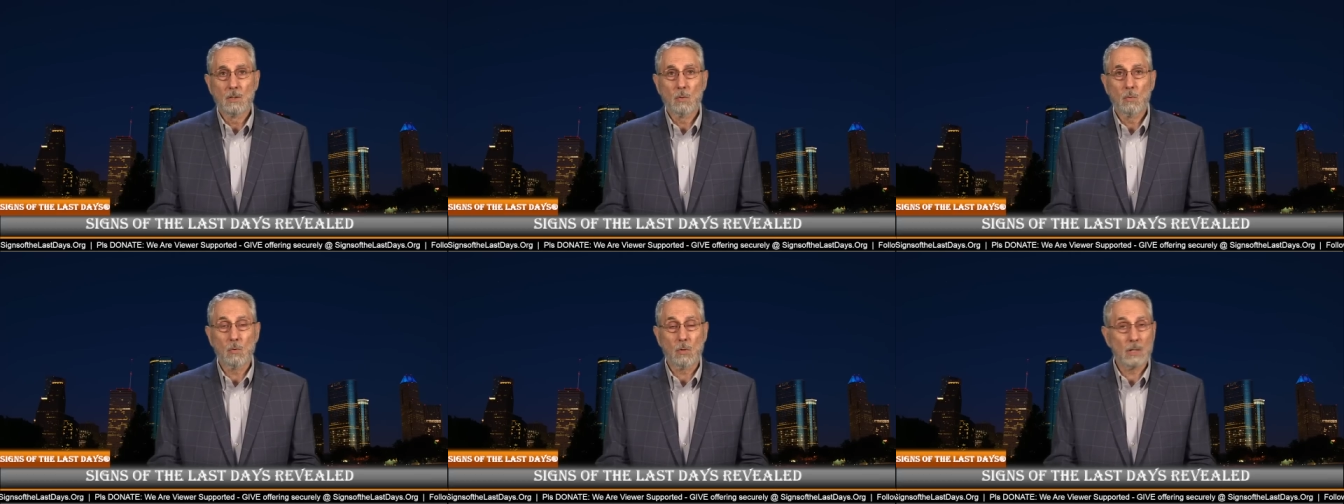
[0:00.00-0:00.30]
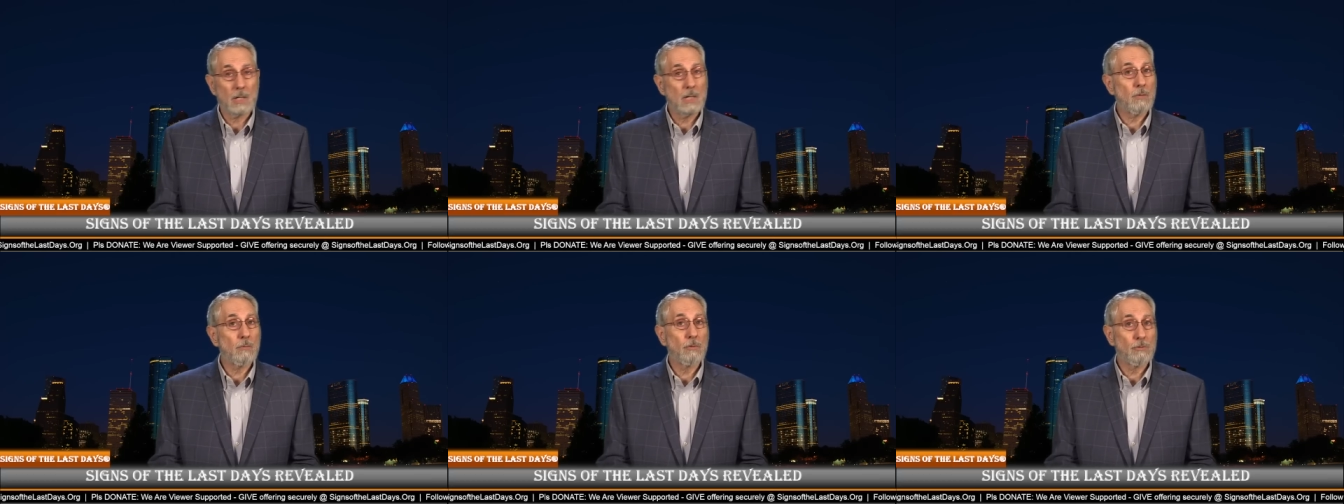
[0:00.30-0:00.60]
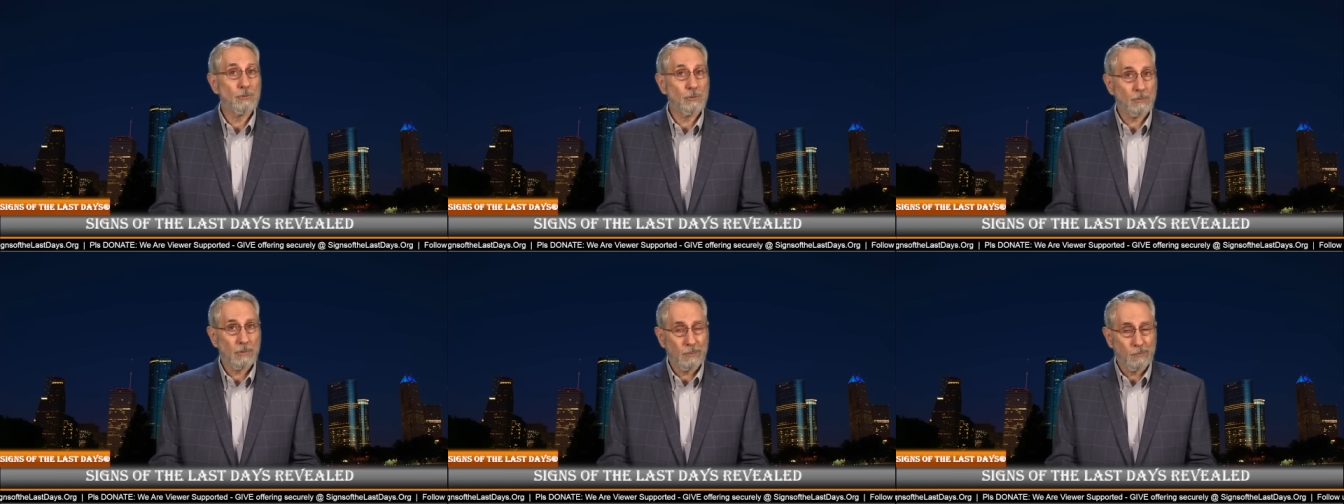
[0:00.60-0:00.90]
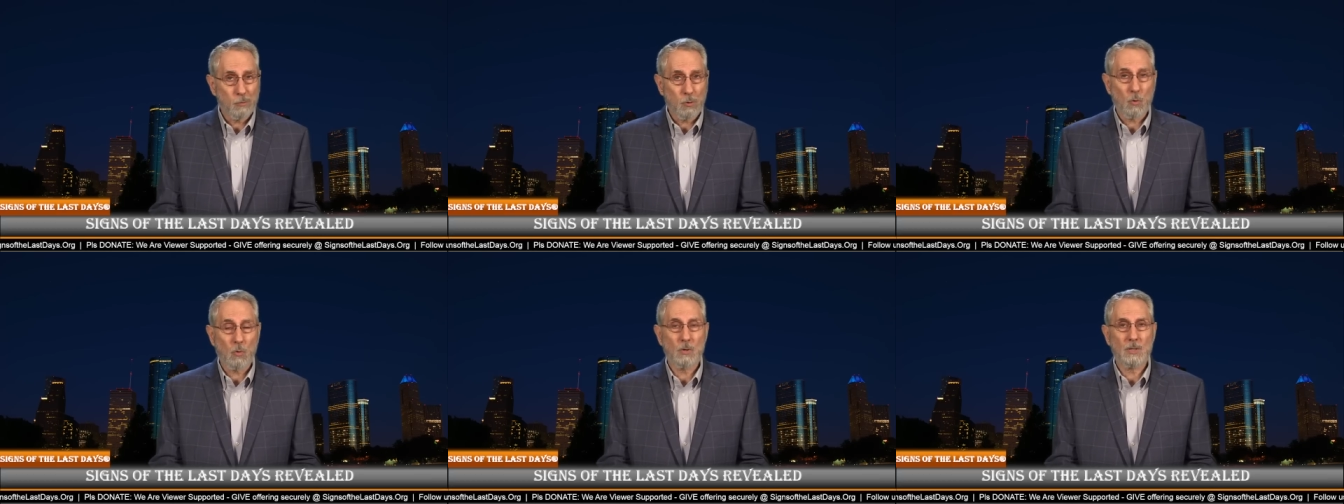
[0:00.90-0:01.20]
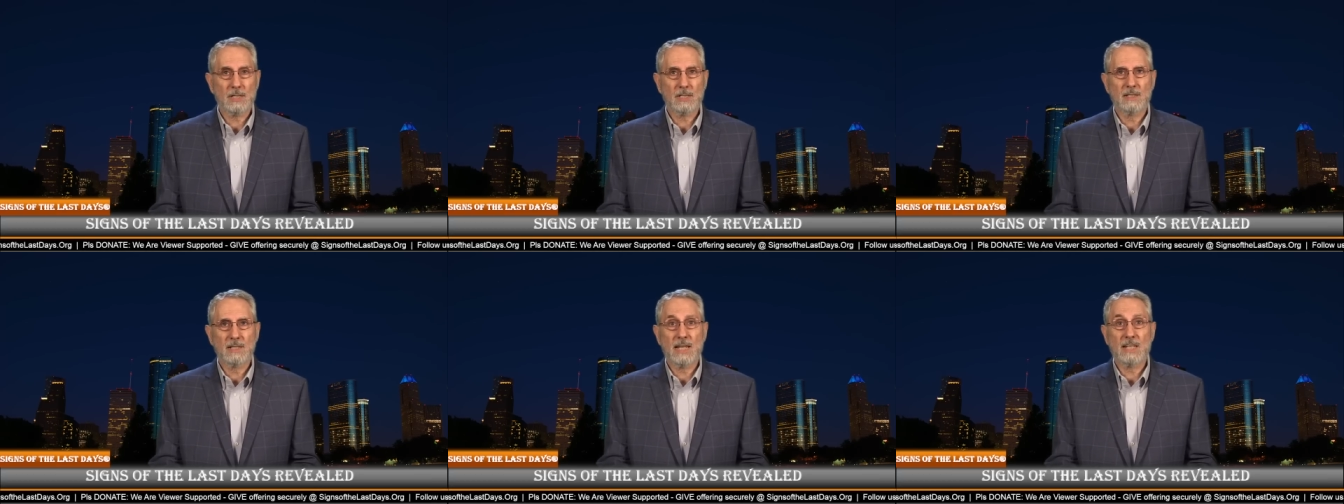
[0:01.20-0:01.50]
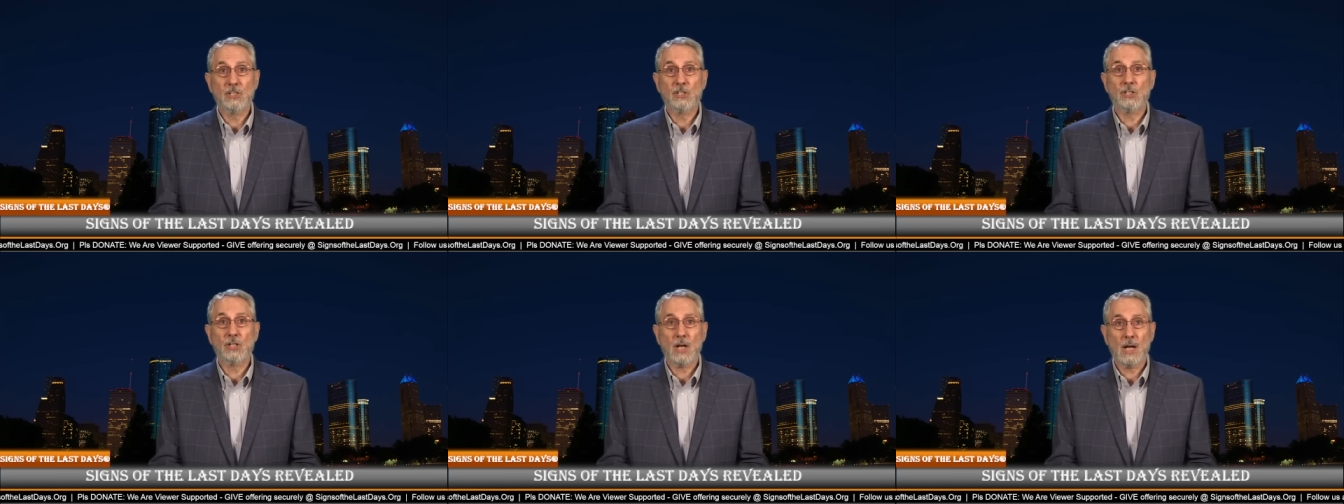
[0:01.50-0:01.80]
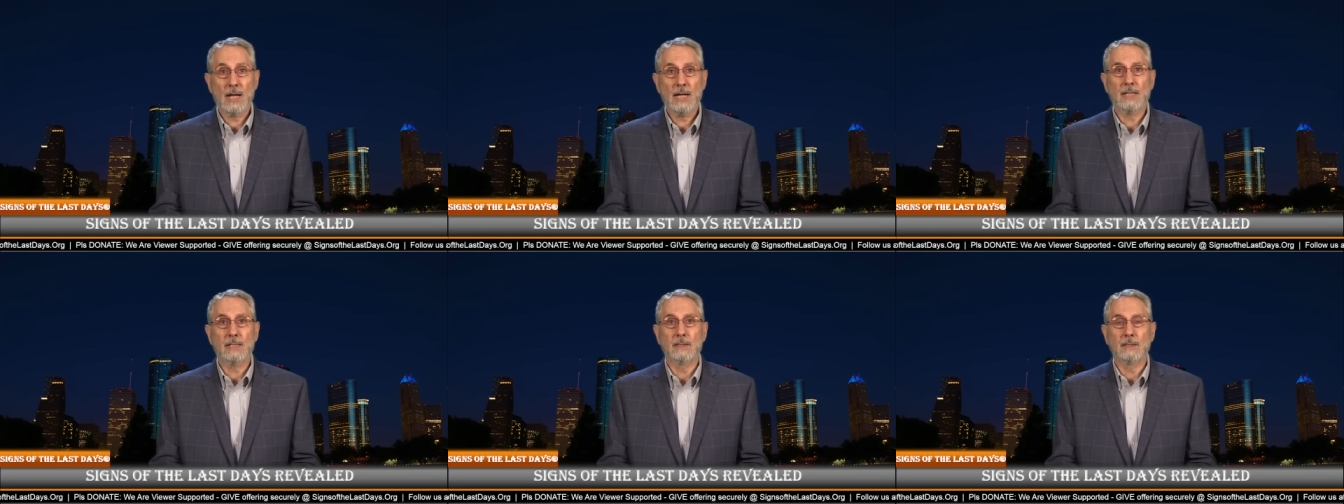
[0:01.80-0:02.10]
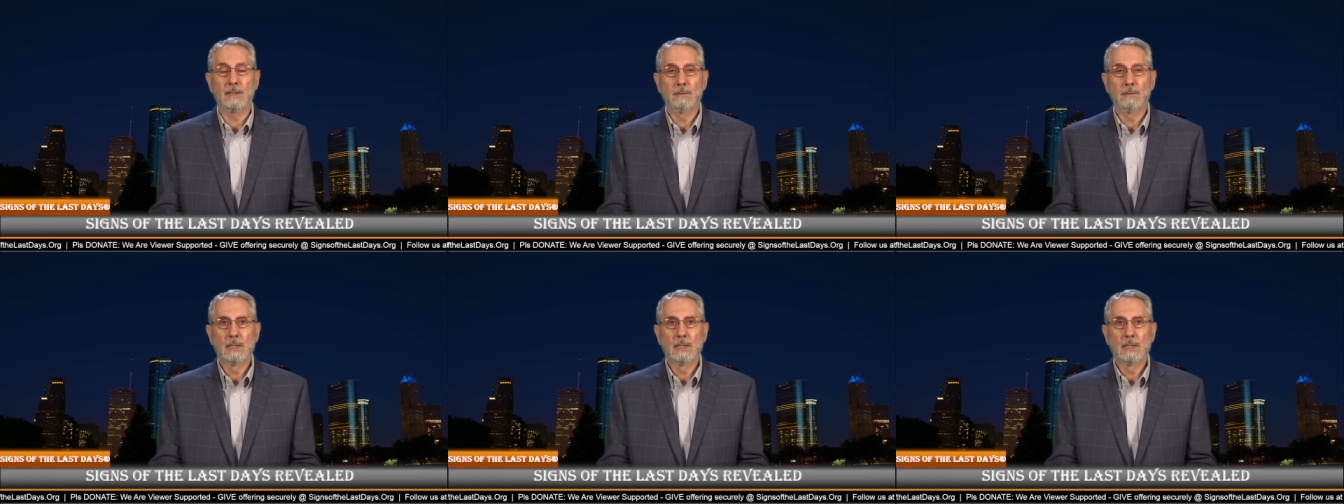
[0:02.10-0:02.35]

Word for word: where it was reported that China